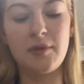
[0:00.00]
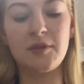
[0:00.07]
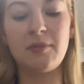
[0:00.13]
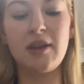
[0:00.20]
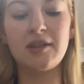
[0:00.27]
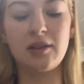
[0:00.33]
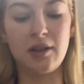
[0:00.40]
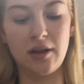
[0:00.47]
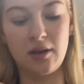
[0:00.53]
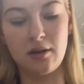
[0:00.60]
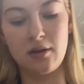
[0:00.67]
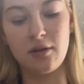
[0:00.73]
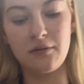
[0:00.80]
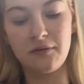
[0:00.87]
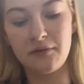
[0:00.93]
It's basically a
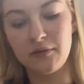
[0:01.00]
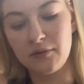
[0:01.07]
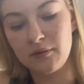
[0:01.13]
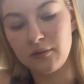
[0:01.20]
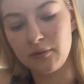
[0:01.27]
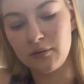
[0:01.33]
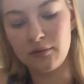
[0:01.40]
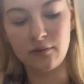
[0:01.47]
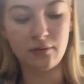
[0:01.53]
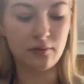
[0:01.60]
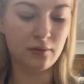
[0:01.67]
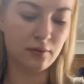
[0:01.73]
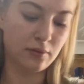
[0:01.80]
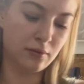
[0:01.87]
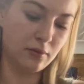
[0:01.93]
half.
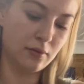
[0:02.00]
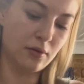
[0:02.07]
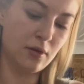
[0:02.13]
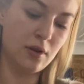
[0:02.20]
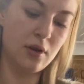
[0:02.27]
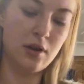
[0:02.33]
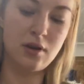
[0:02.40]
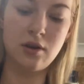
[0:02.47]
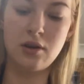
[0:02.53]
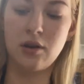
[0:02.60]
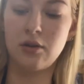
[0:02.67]
I